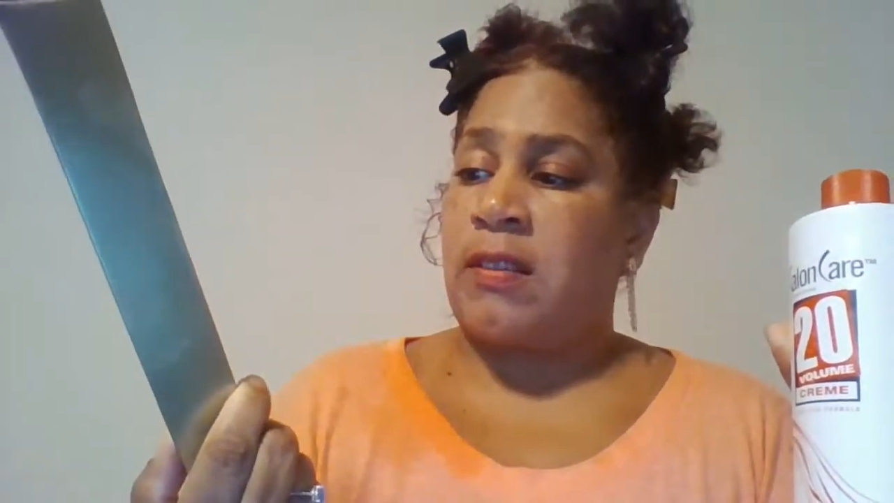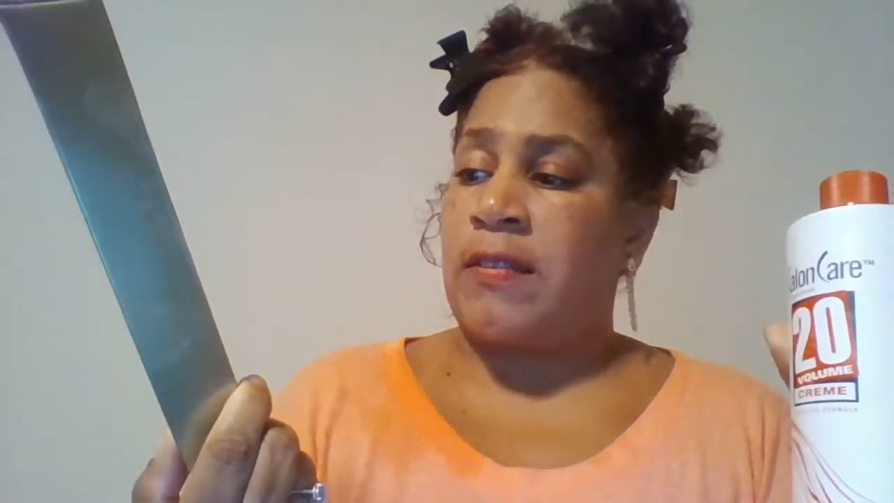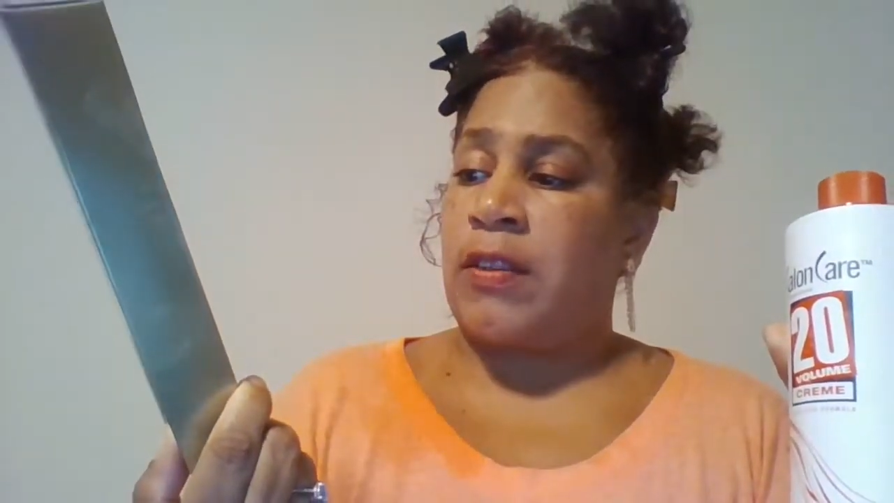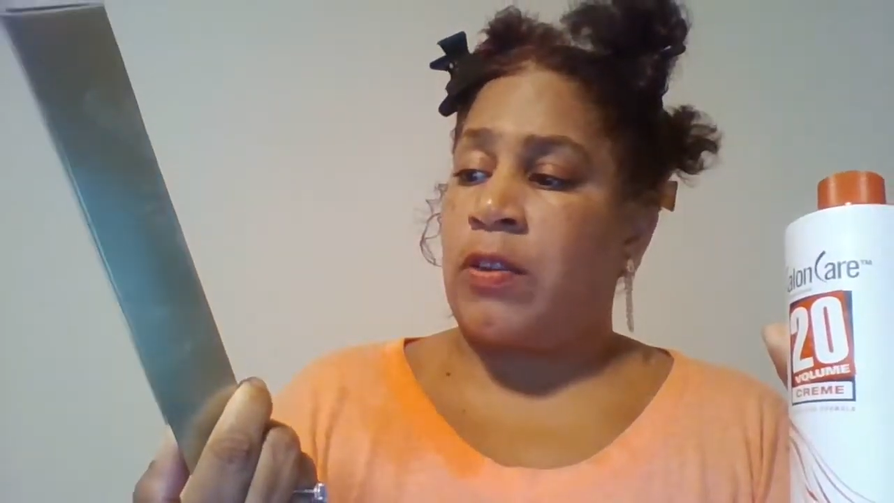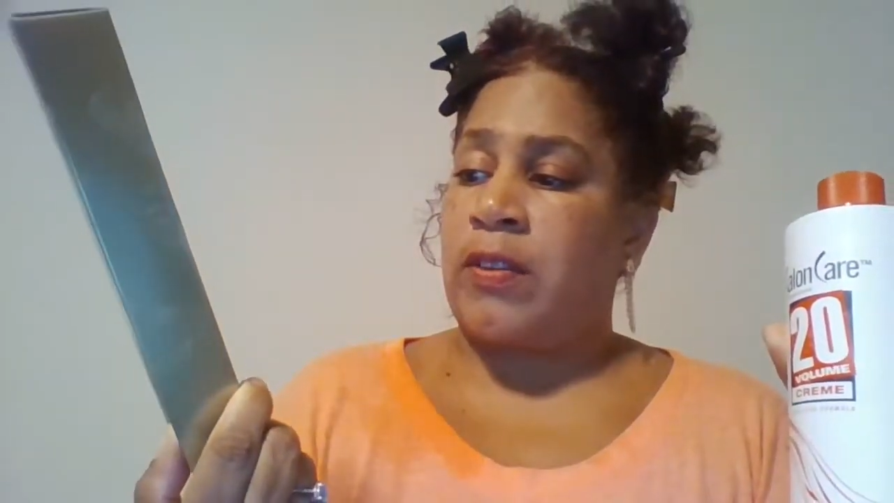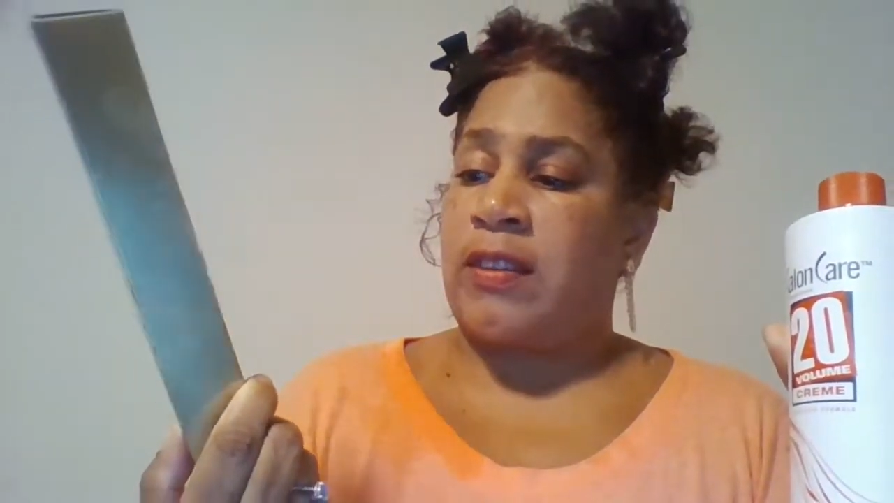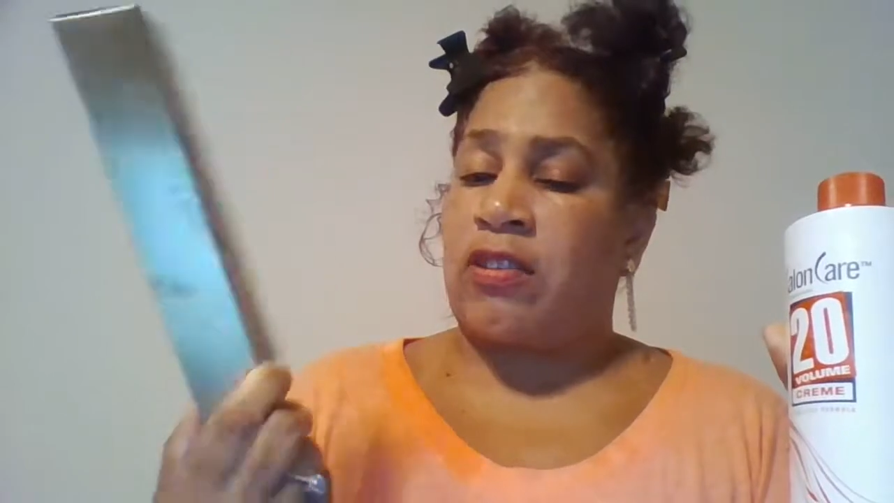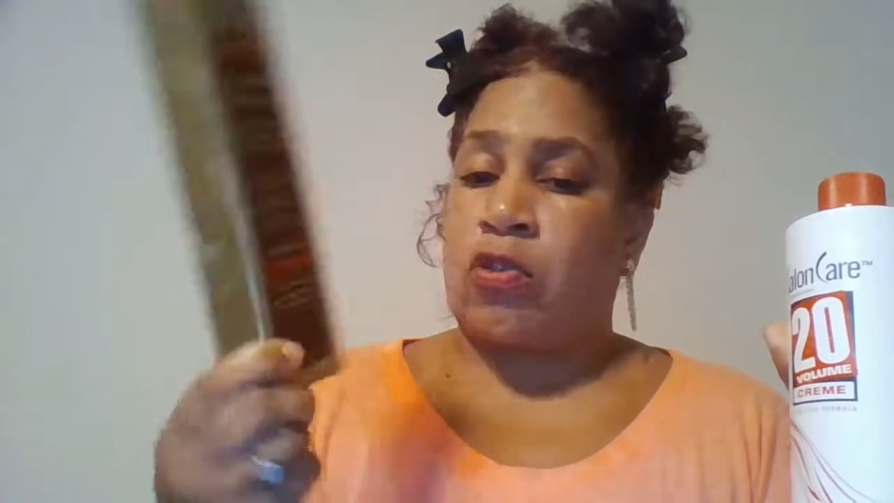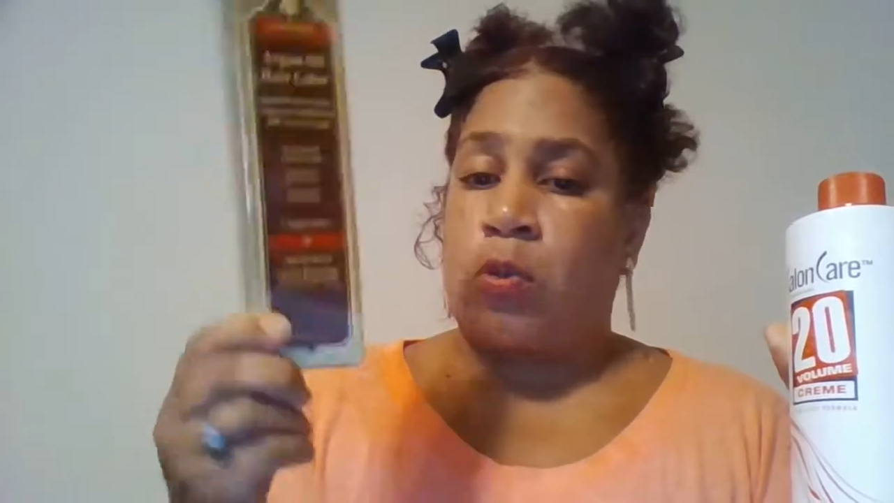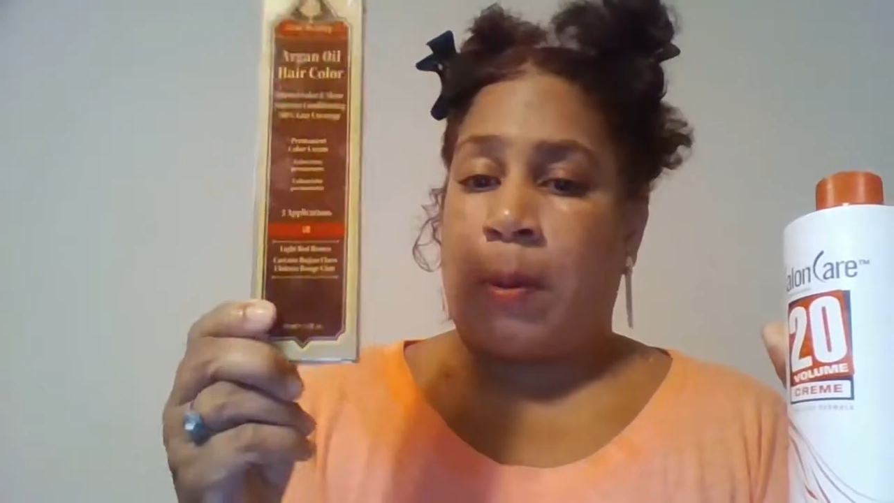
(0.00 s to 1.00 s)
even though it says
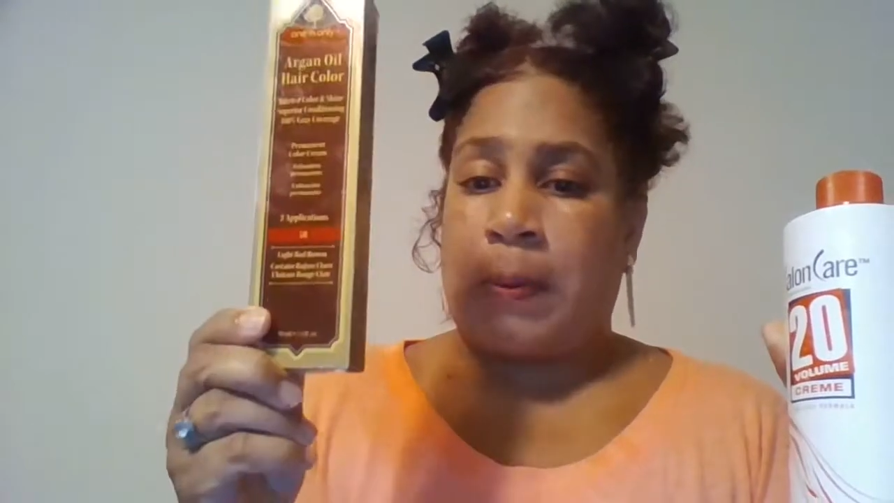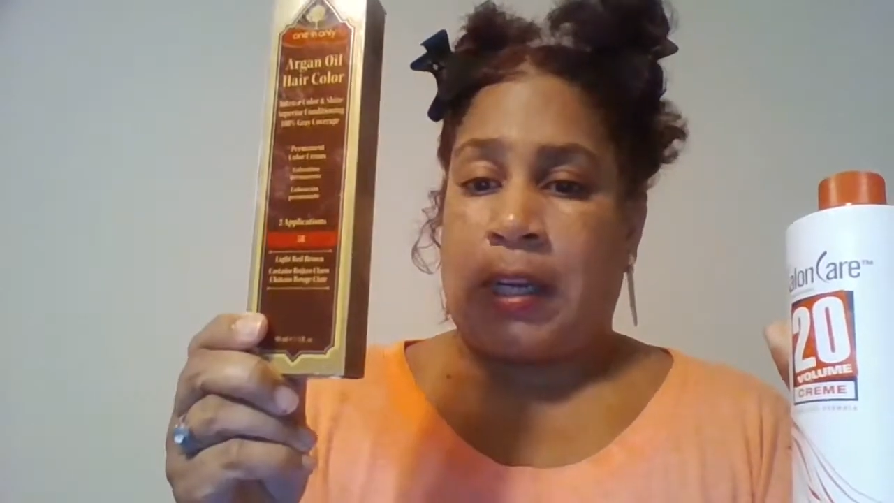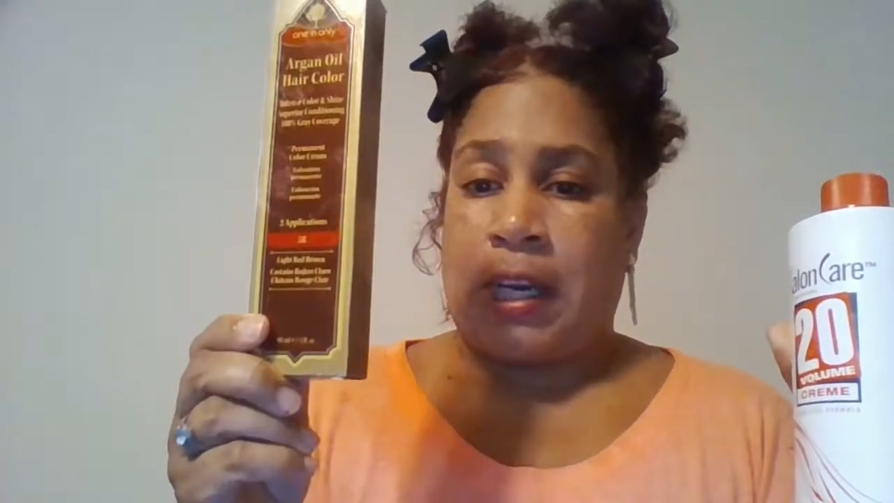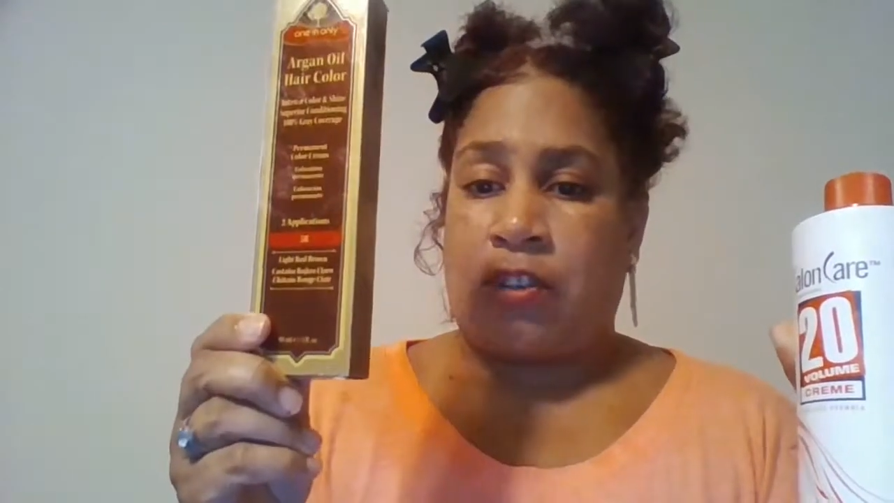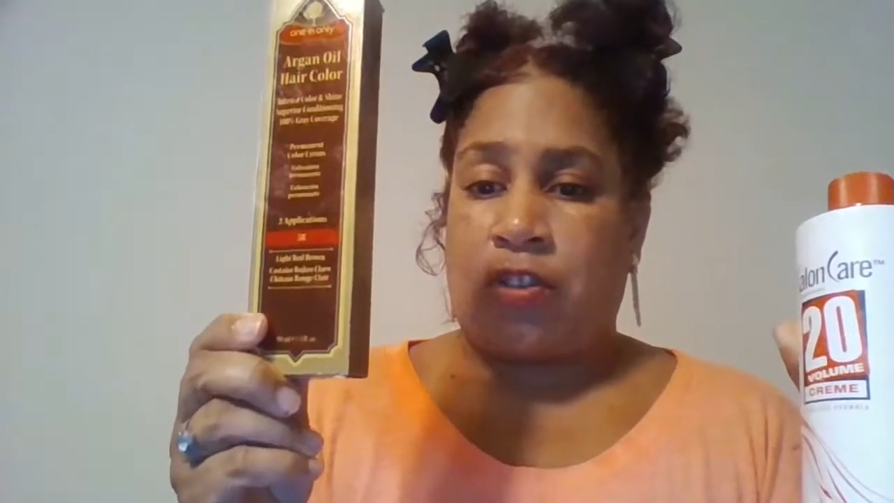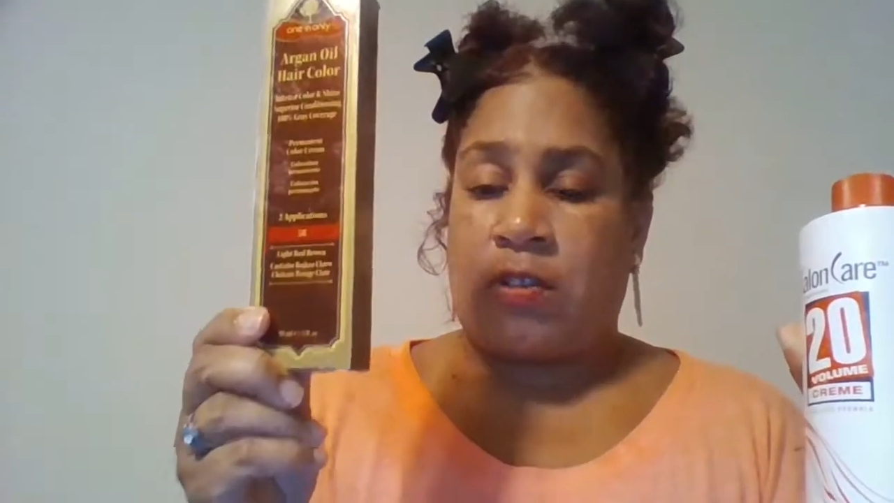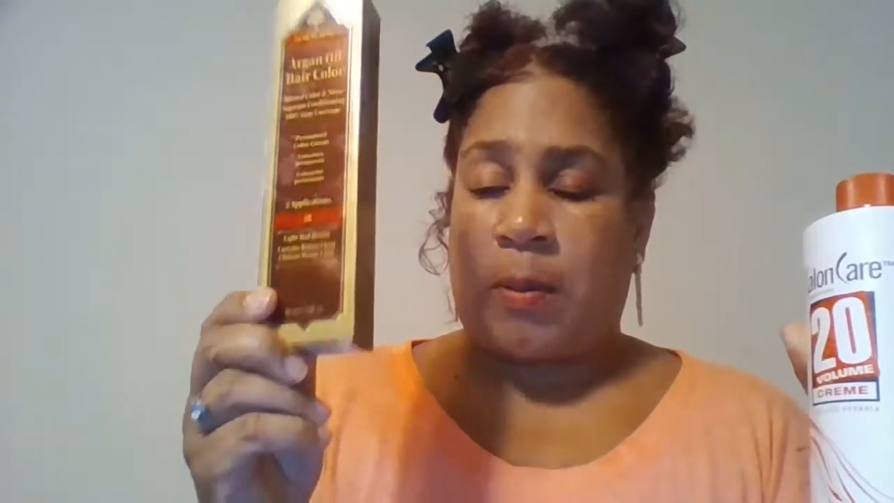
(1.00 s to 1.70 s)
2 applications.